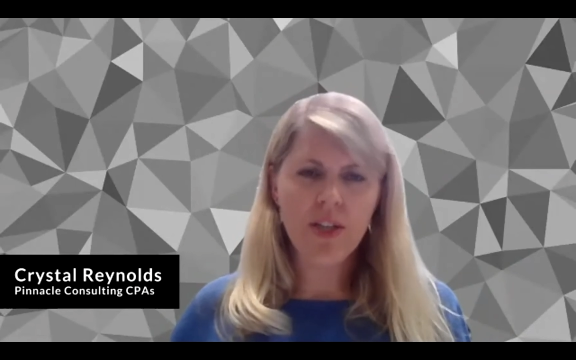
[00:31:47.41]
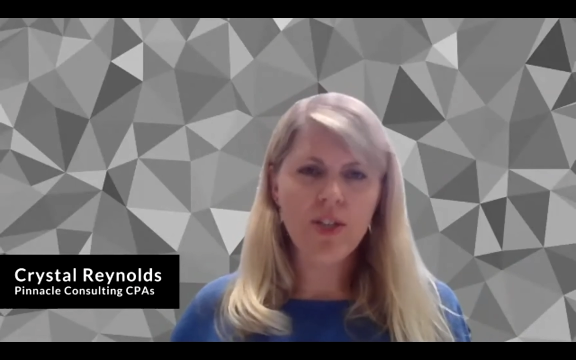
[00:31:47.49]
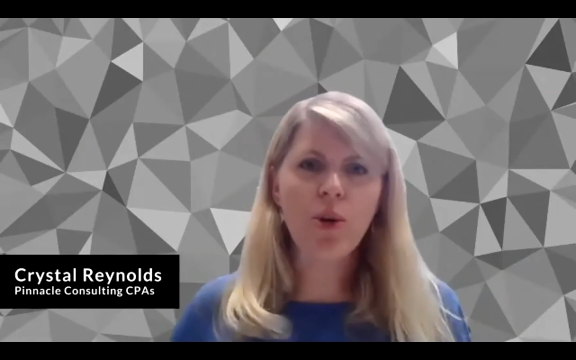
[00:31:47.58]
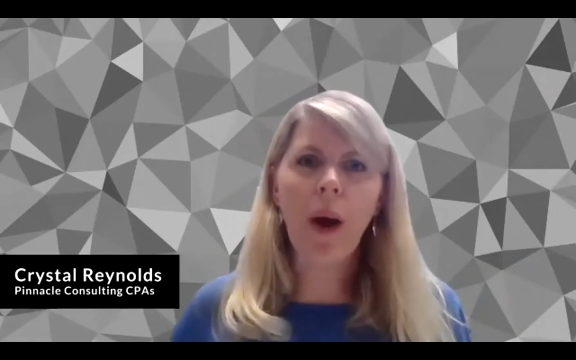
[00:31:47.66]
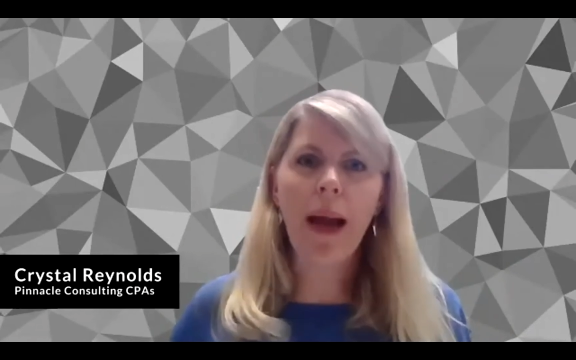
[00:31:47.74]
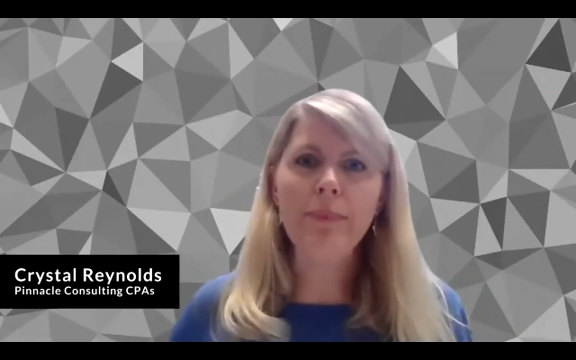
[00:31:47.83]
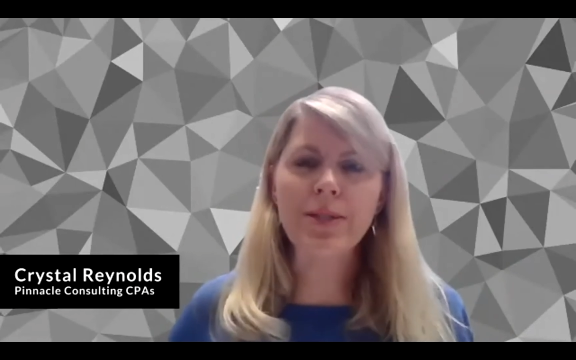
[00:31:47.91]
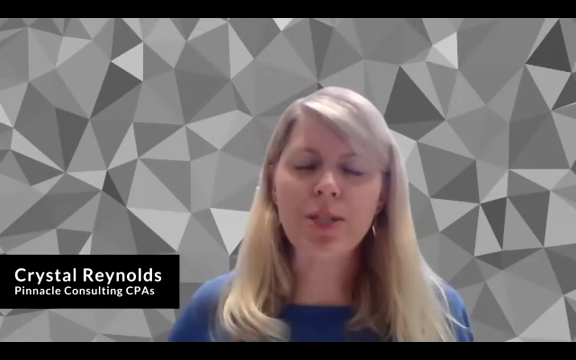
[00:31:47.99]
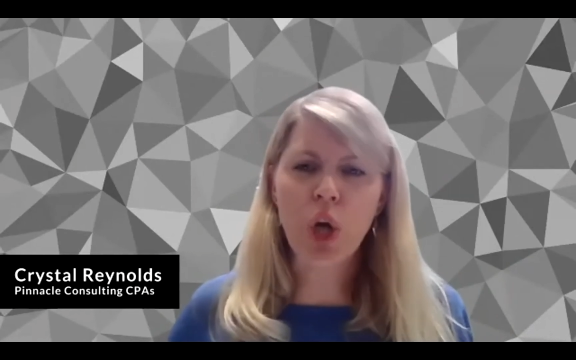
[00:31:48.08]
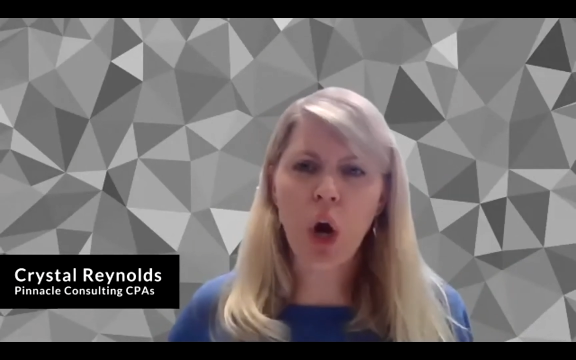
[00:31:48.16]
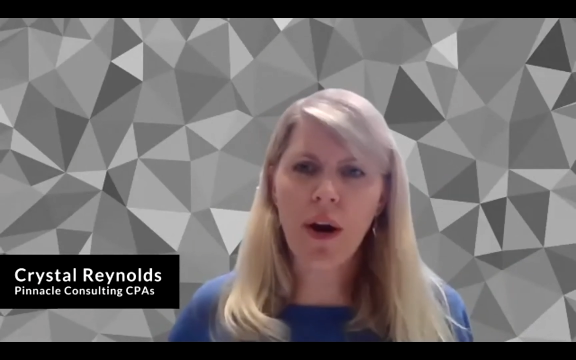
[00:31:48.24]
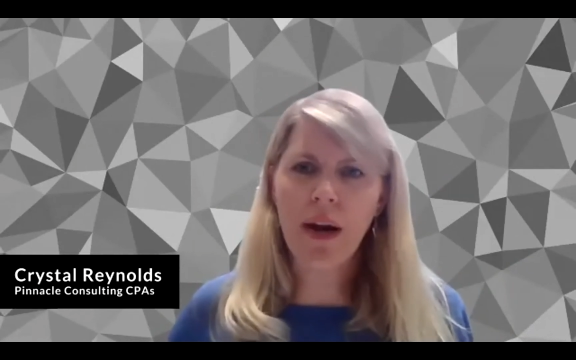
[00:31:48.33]
So okay. I'm
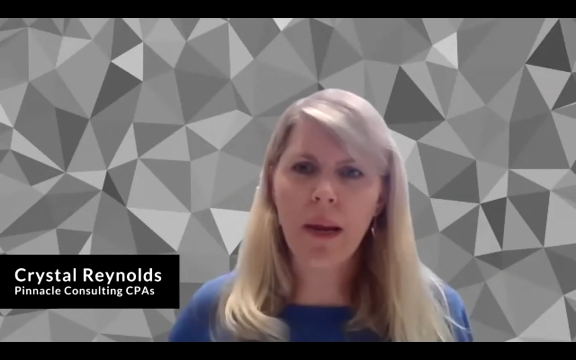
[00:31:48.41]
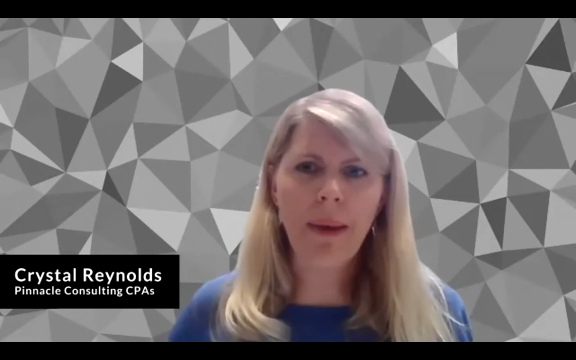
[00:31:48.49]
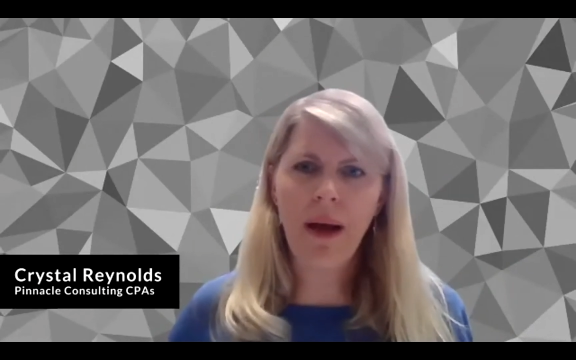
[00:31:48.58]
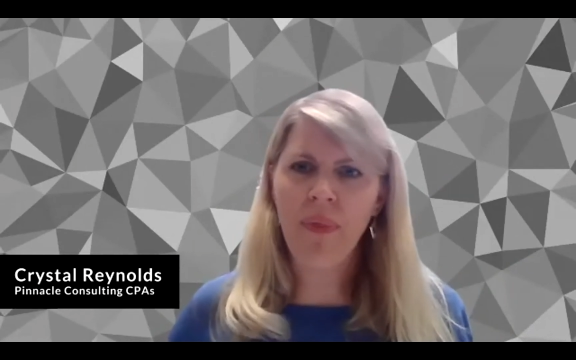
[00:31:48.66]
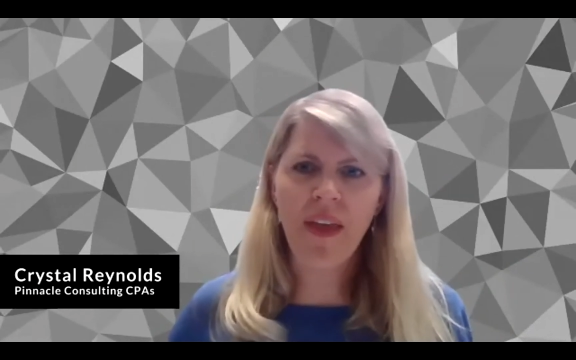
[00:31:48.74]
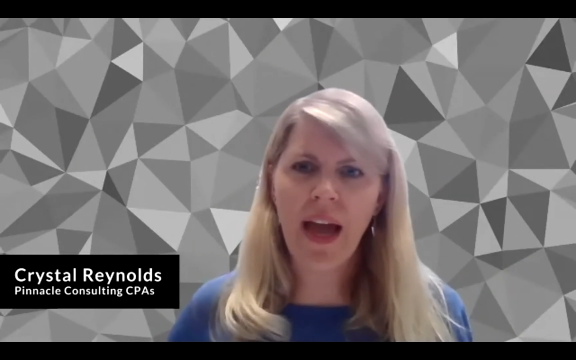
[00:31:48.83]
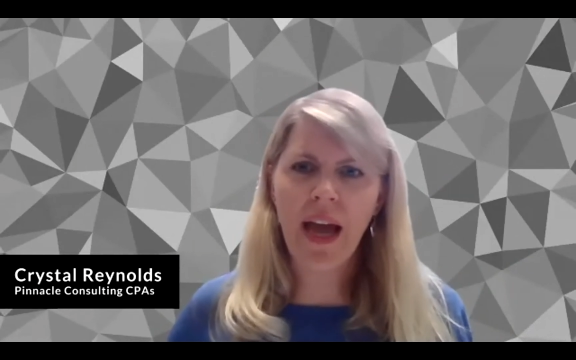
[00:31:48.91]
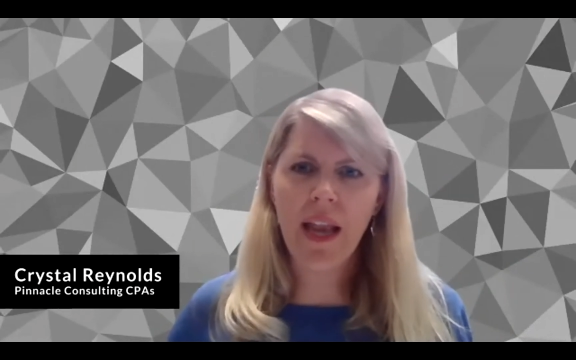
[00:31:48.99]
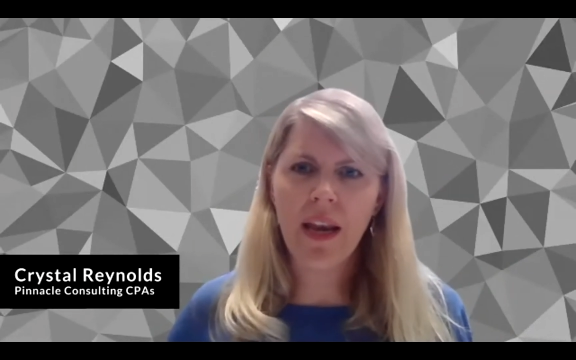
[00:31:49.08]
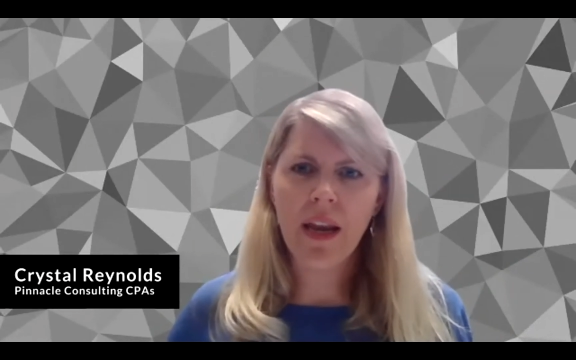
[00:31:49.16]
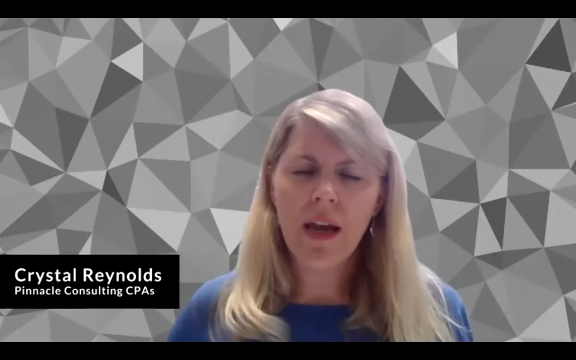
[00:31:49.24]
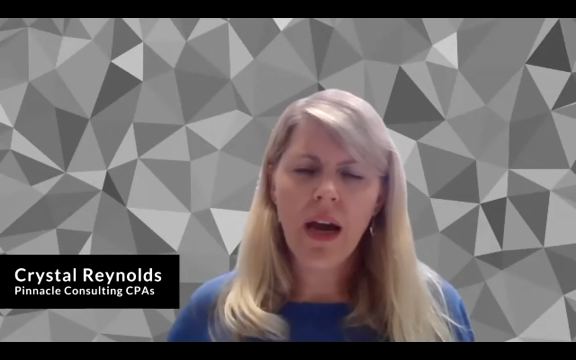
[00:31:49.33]
sorry about
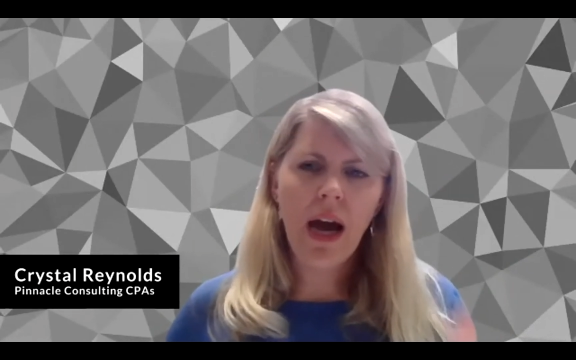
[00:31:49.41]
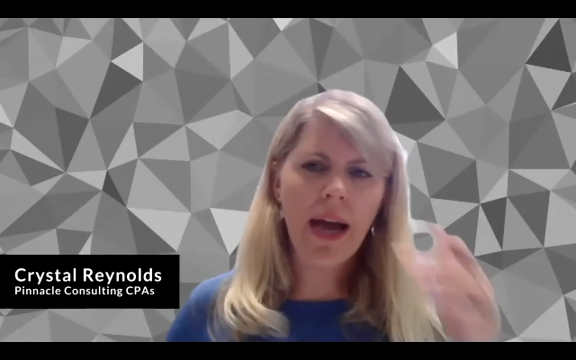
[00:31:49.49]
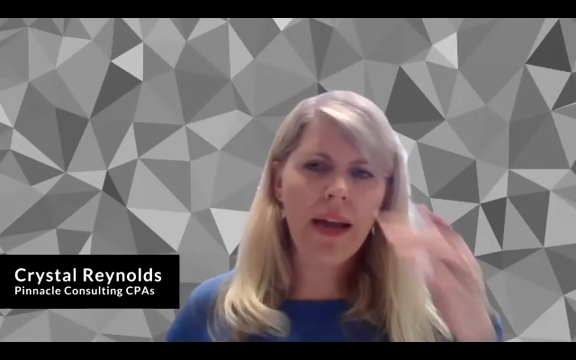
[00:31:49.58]
that. Okay.